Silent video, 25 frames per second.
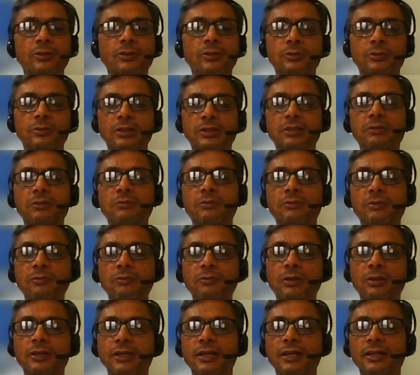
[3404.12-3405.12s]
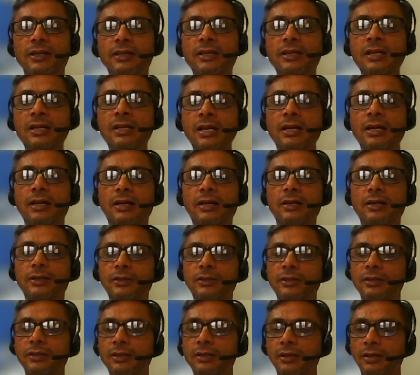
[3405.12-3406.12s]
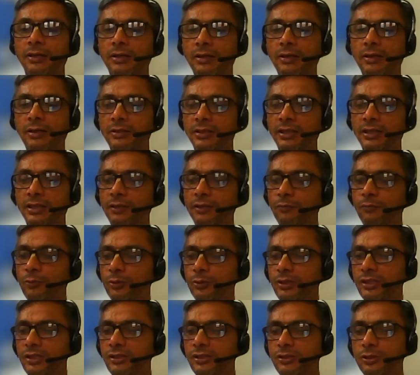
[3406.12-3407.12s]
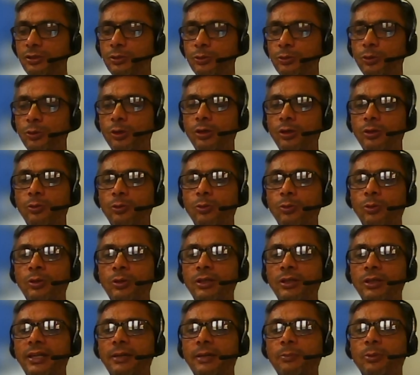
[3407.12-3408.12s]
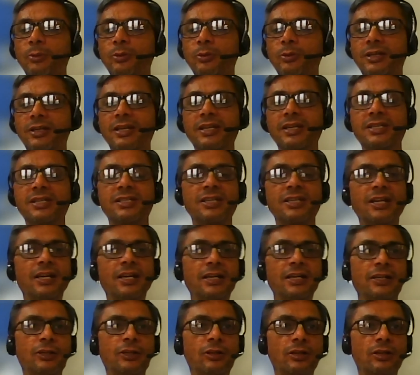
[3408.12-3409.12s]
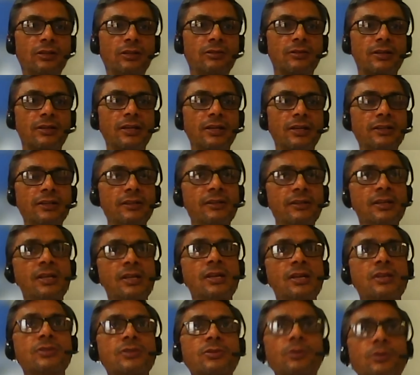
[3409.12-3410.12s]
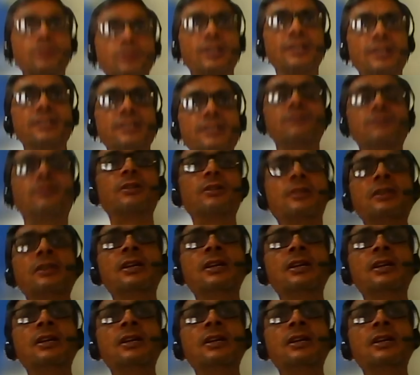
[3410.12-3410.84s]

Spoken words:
He wanted the devotees to talk only about Krishna and all, right? So that is what.